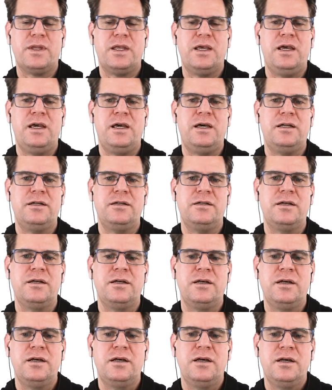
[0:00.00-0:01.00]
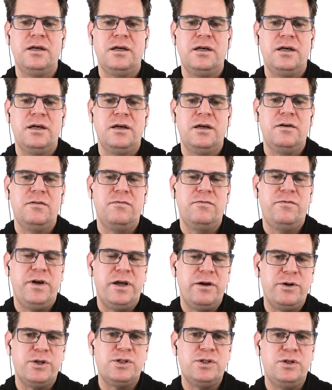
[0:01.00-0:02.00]
And
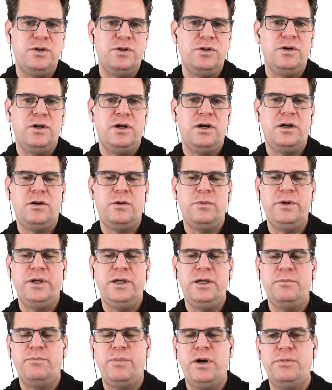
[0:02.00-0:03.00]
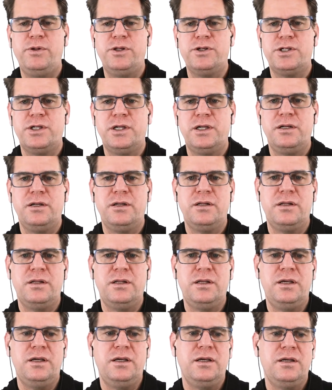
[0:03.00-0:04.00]
very soon I'll be publishing
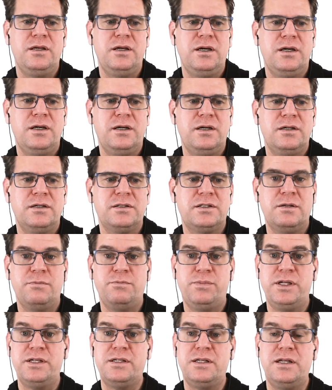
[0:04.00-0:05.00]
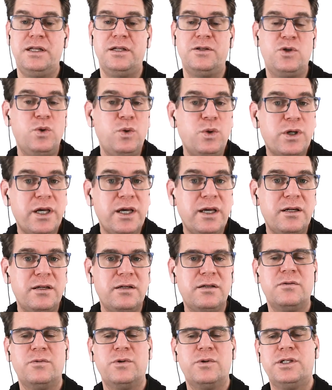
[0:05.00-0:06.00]
the Simplicity Toolkit,
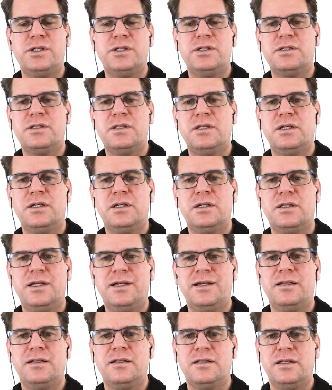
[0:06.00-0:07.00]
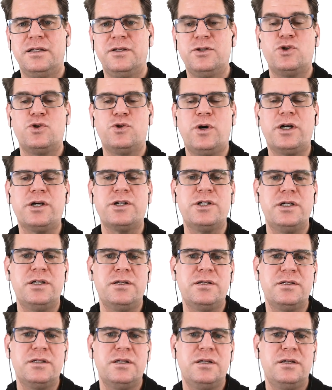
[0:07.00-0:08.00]
which is the
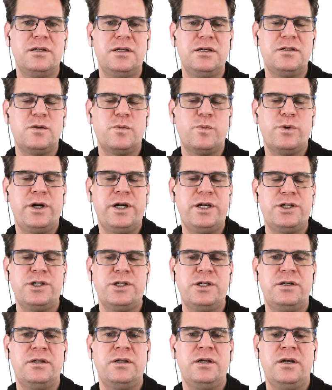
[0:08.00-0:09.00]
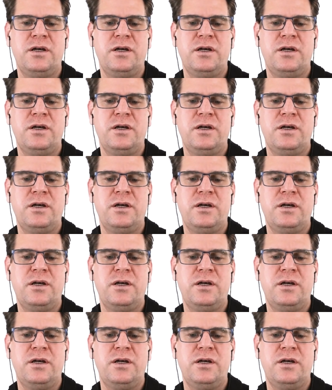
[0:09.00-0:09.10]
instructions and inspiration